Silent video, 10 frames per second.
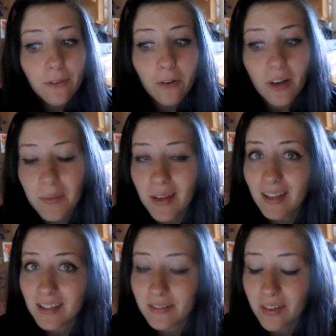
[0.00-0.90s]
four
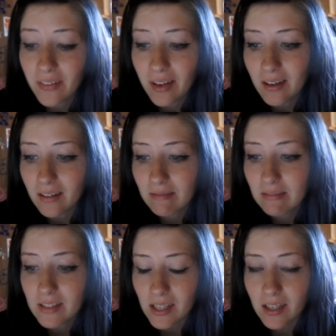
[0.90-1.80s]
minutes and 15
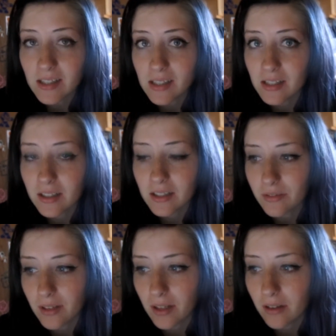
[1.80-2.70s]
seconds into this
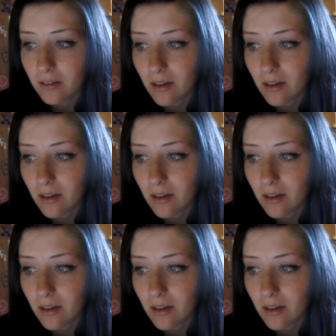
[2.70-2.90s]
video.